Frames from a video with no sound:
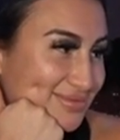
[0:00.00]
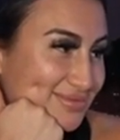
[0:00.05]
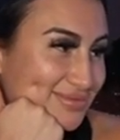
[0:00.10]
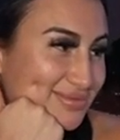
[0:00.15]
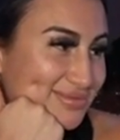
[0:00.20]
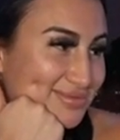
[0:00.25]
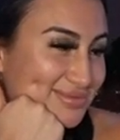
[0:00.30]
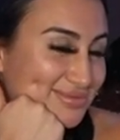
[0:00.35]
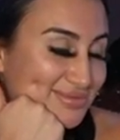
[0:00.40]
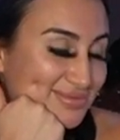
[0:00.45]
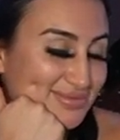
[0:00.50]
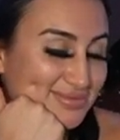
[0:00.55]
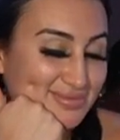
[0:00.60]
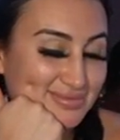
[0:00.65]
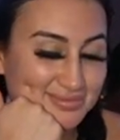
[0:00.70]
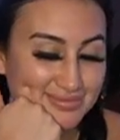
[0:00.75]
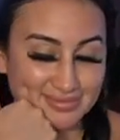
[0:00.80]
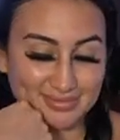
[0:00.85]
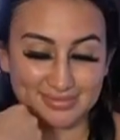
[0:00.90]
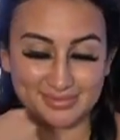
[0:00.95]

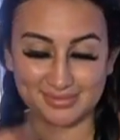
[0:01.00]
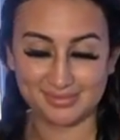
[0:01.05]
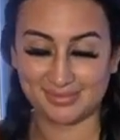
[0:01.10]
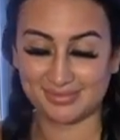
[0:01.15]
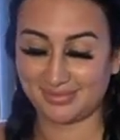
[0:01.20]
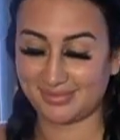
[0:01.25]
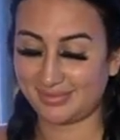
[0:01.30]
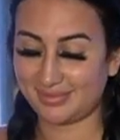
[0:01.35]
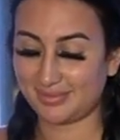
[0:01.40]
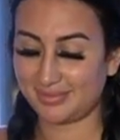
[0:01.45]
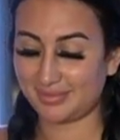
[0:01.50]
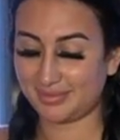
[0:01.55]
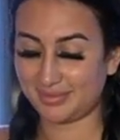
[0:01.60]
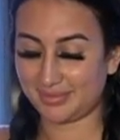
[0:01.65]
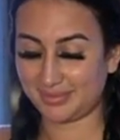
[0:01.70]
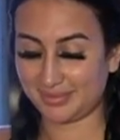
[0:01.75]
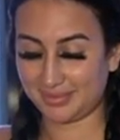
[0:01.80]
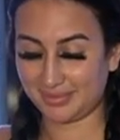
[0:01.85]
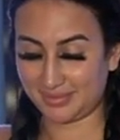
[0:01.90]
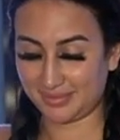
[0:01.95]

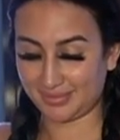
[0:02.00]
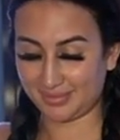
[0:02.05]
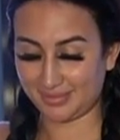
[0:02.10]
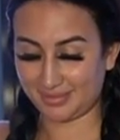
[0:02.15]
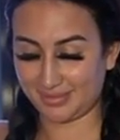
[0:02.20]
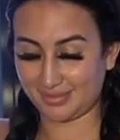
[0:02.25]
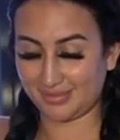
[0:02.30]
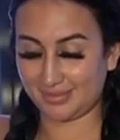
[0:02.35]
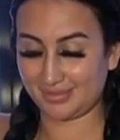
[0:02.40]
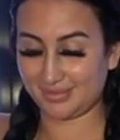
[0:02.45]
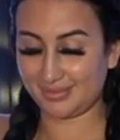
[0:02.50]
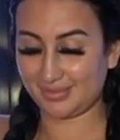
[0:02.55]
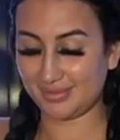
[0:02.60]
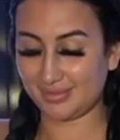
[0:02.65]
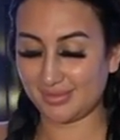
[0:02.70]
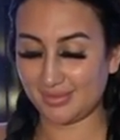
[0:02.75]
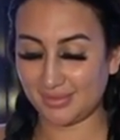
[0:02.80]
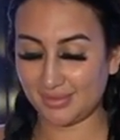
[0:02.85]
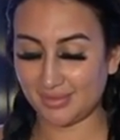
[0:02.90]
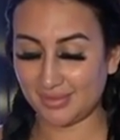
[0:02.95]

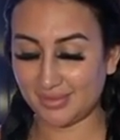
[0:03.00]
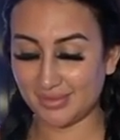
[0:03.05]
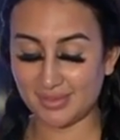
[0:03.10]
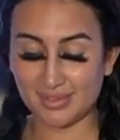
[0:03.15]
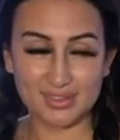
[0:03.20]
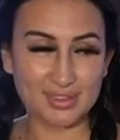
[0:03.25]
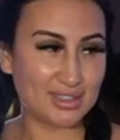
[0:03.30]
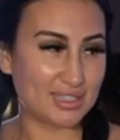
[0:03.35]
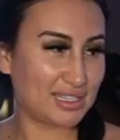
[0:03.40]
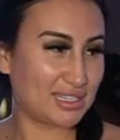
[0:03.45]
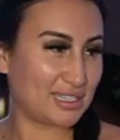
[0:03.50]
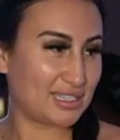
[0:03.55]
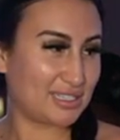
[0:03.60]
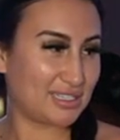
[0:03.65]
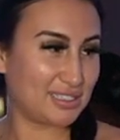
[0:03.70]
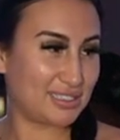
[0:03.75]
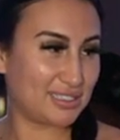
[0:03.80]
No words are spoken by the person on screen.